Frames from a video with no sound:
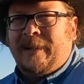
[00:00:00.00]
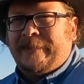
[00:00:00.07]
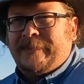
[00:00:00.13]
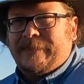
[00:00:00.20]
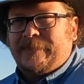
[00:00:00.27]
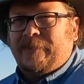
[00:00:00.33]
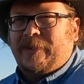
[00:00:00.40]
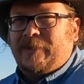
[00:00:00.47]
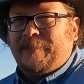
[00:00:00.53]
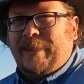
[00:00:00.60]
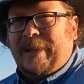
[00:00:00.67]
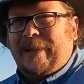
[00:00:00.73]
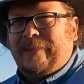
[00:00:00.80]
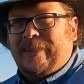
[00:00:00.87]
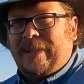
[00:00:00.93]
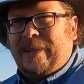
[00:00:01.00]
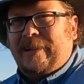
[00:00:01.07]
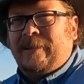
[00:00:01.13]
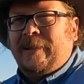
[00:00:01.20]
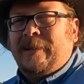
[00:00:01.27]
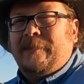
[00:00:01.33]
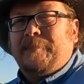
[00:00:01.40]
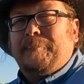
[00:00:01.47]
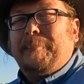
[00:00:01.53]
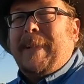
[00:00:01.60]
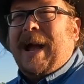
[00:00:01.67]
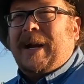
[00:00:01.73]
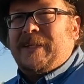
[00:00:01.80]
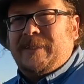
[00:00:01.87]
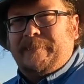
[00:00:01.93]
And it's going to be the
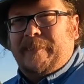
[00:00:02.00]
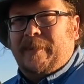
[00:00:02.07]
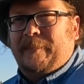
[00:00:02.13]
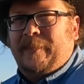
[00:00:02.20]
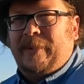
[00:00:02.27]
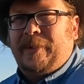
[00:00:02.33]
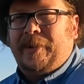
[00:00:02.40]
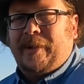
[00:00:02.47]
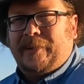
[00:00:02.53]
maximum